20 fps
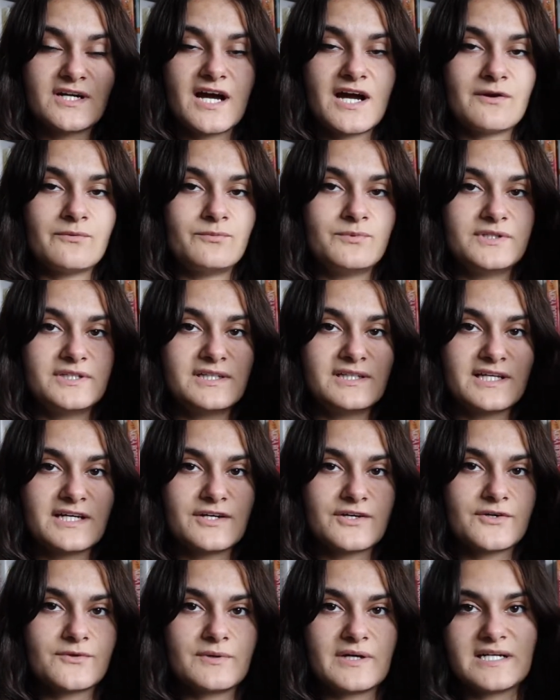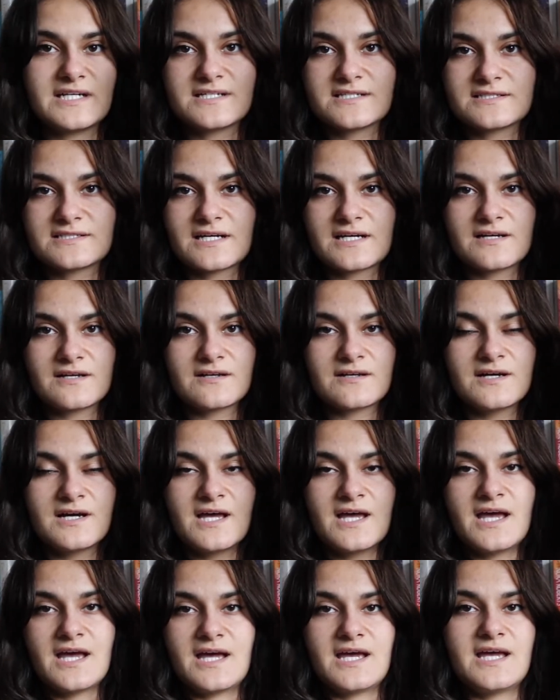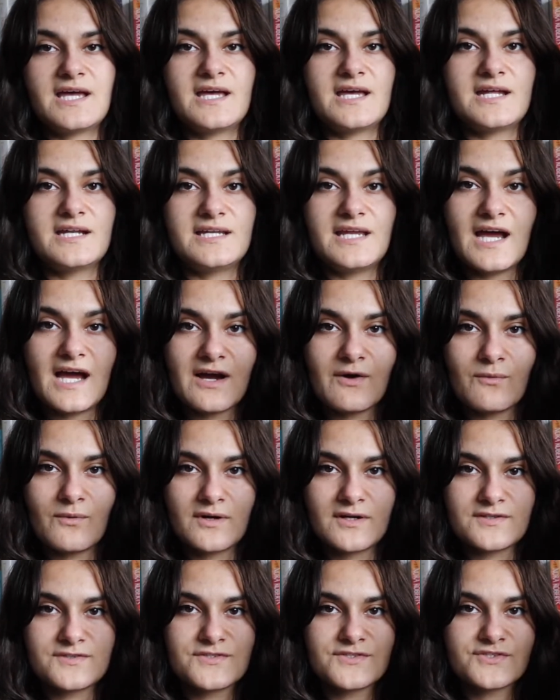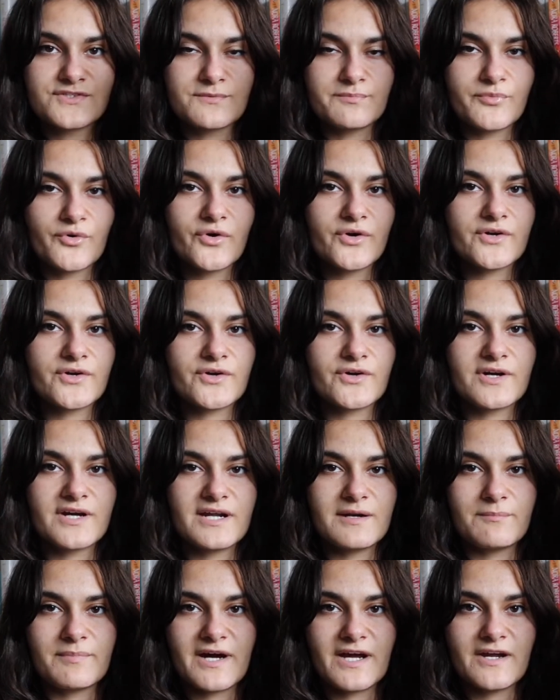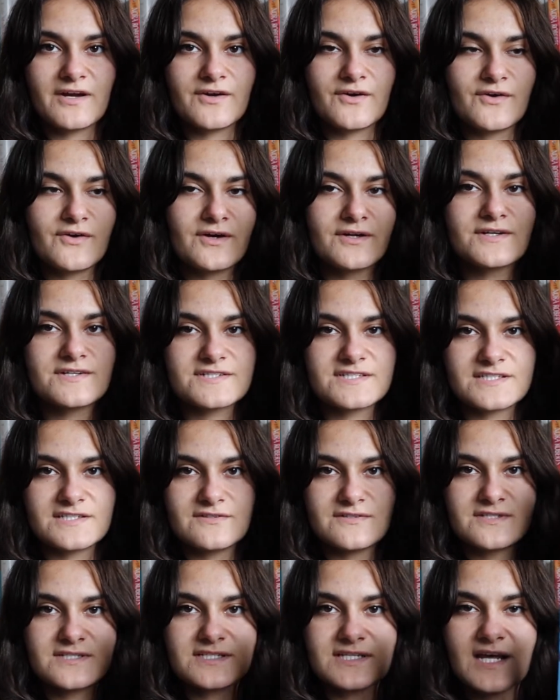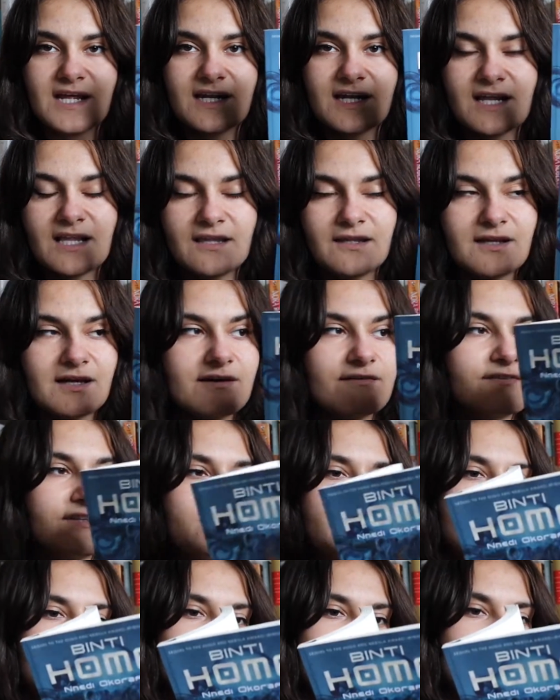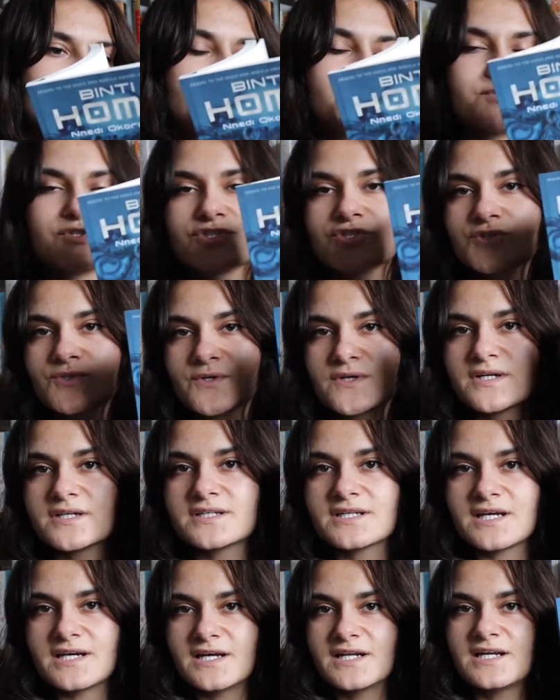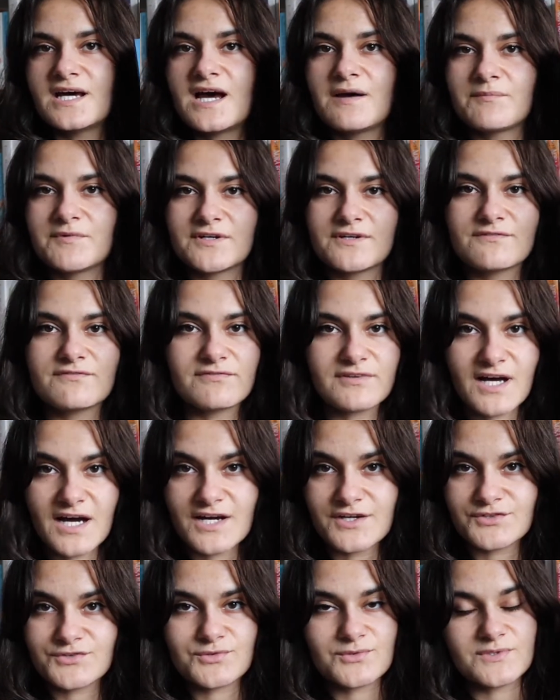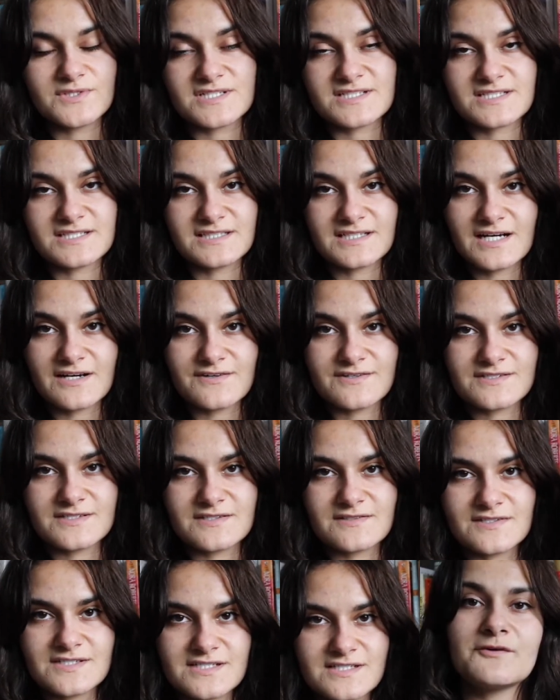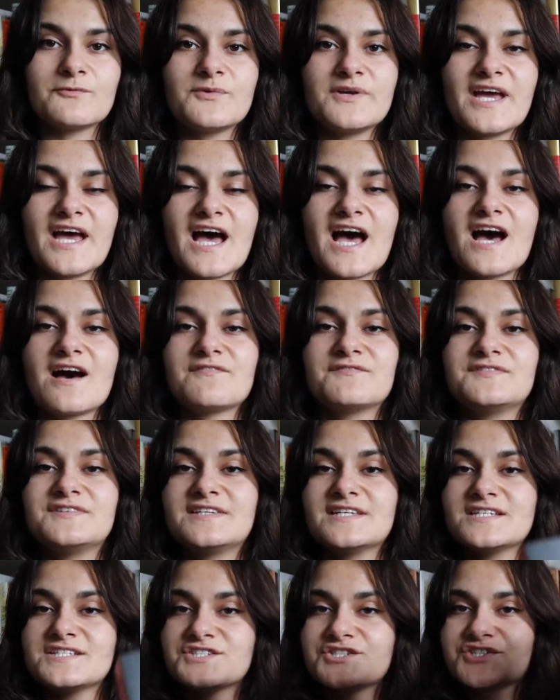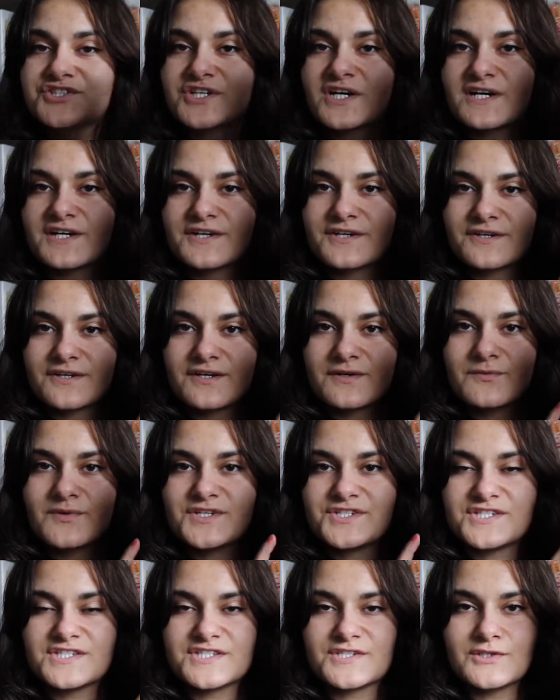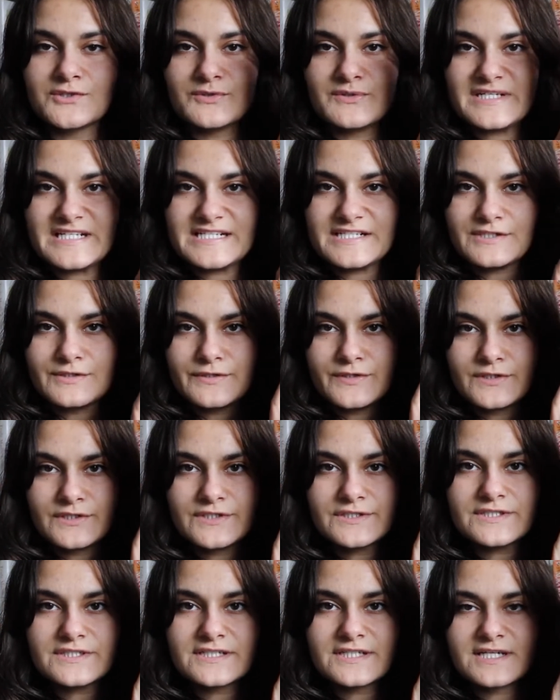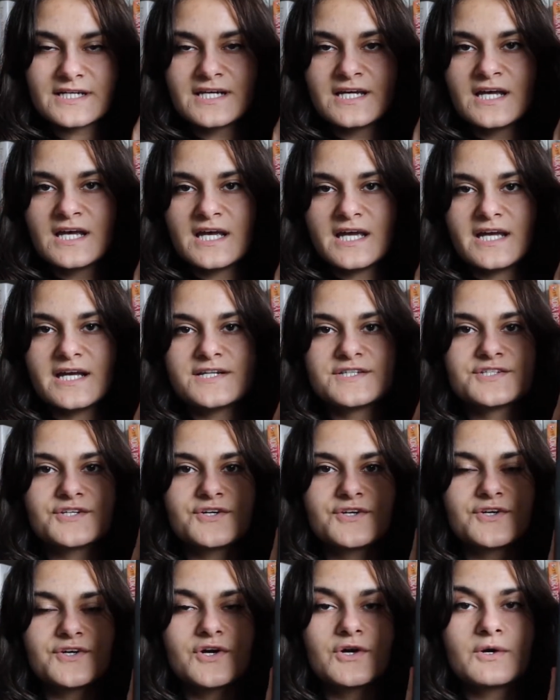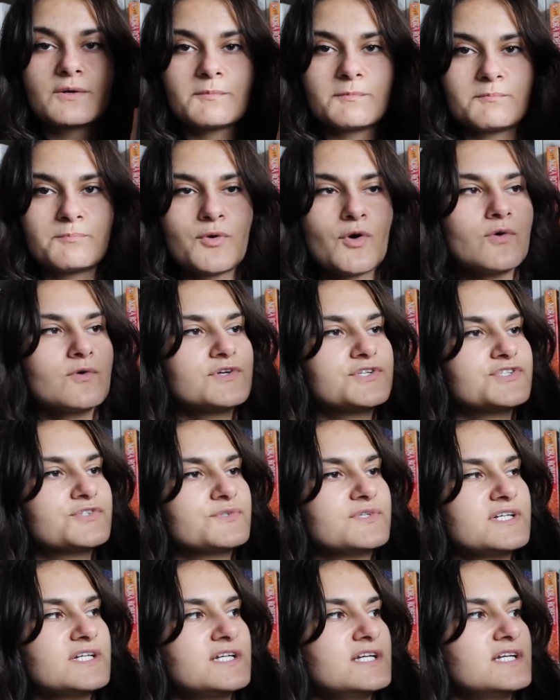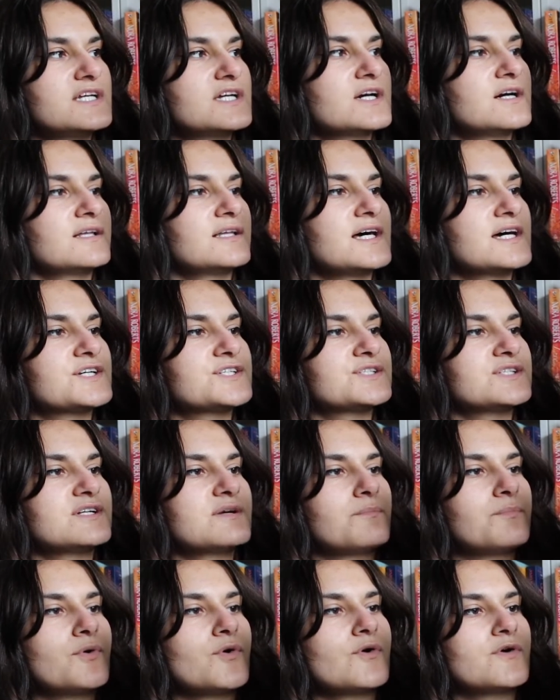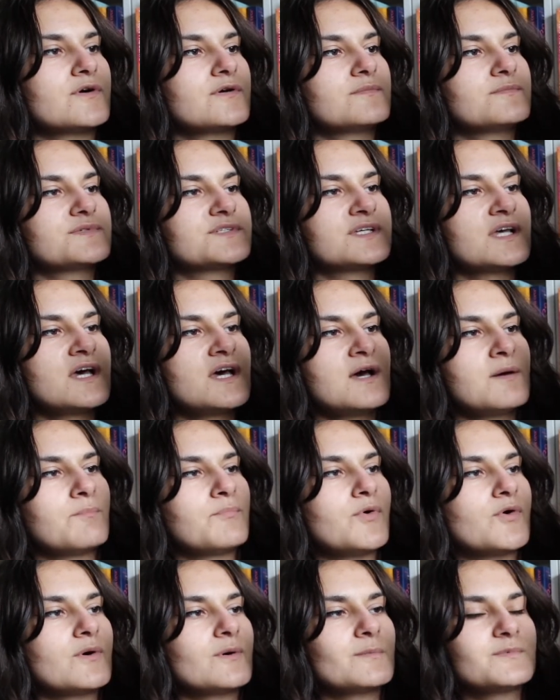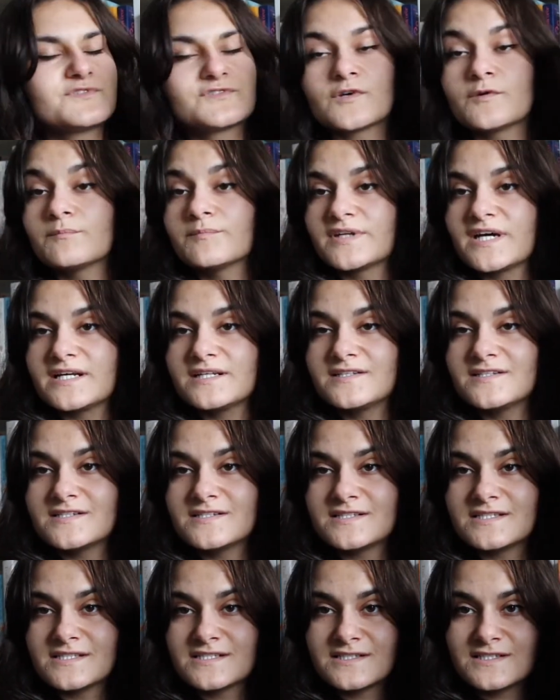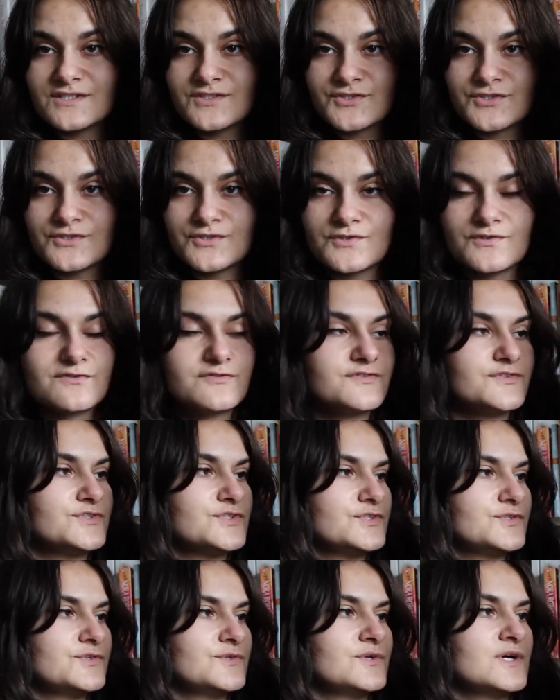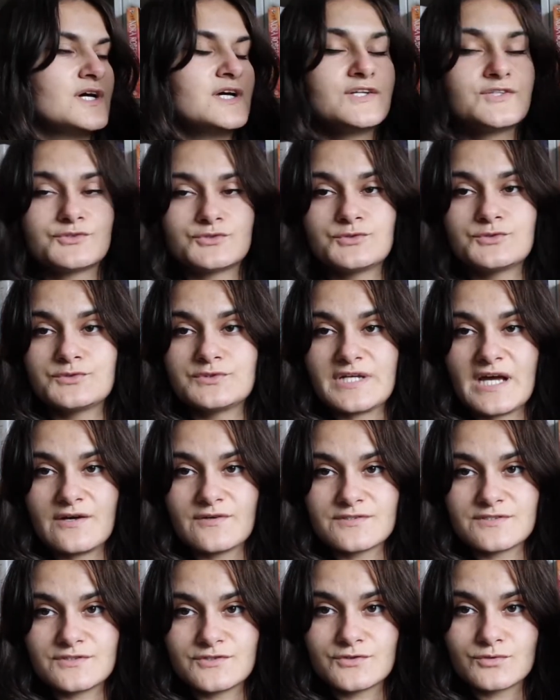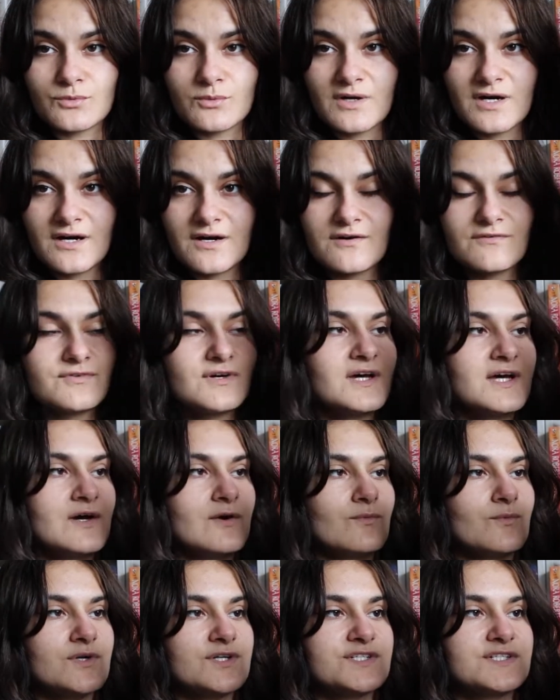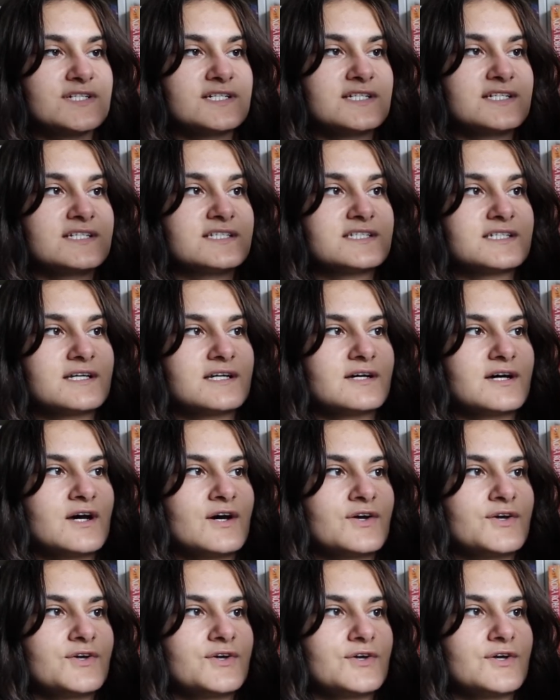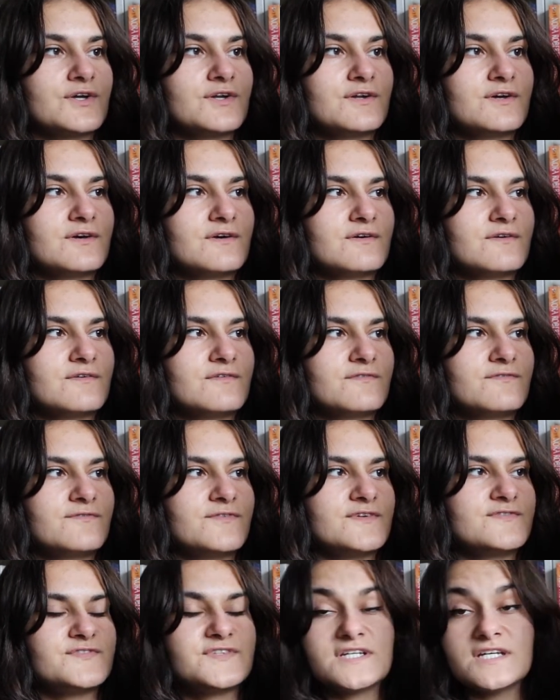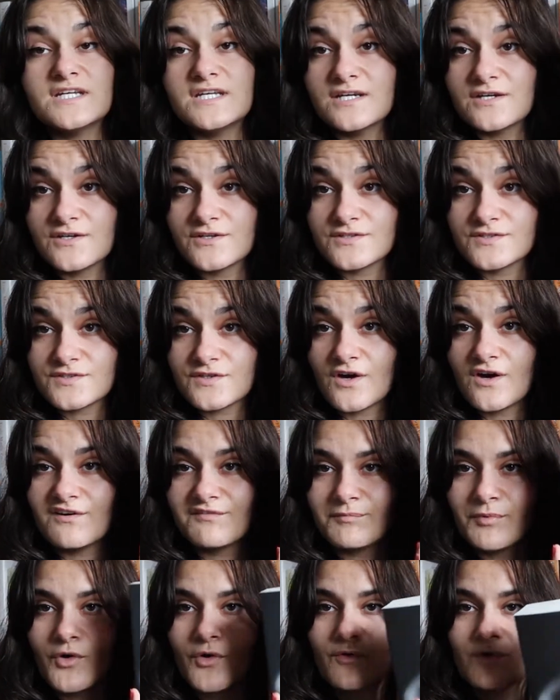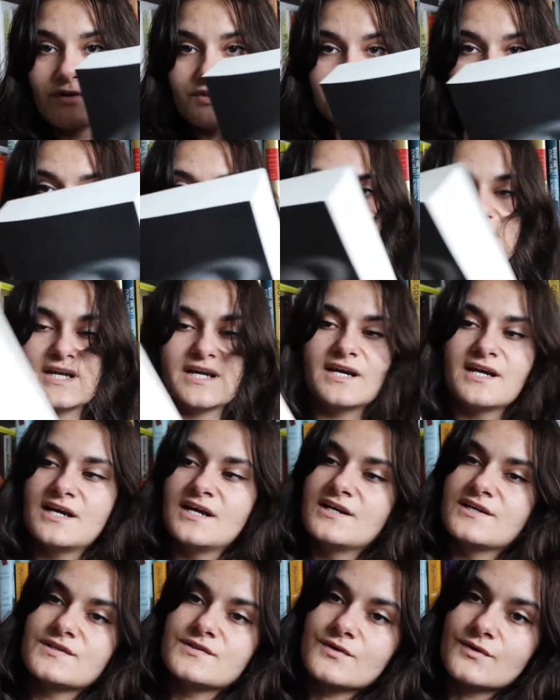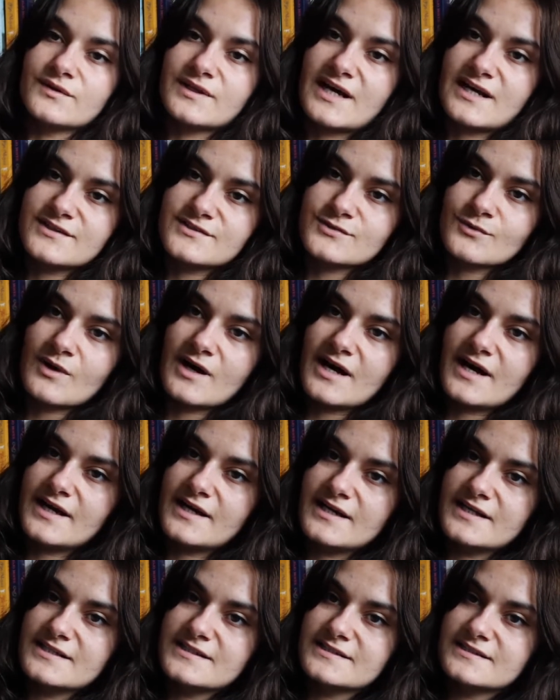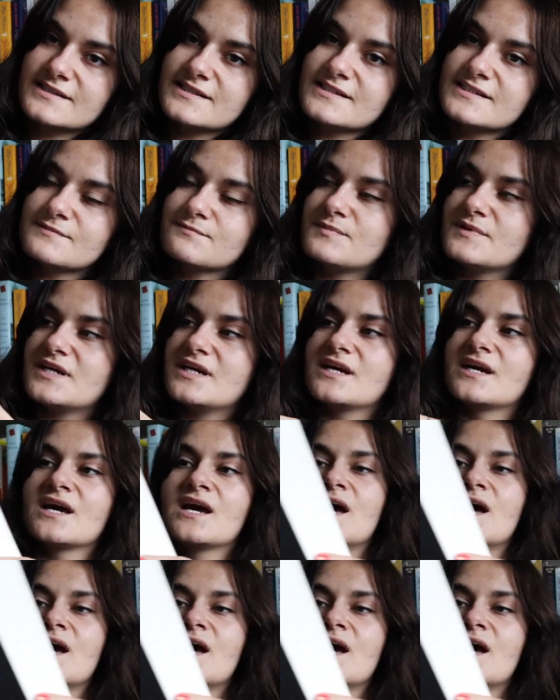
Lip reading: I really like her writing style, and yeah, I wanted to support her and buy her other series, and I love that it's super short, and I'm gonna fly through this entire series. Then we have this chunker, which is Louise Gluck. It's her poetry collection of poems from 1962 to 2012, which is a good 50 years of poetry. So that's why it's this big.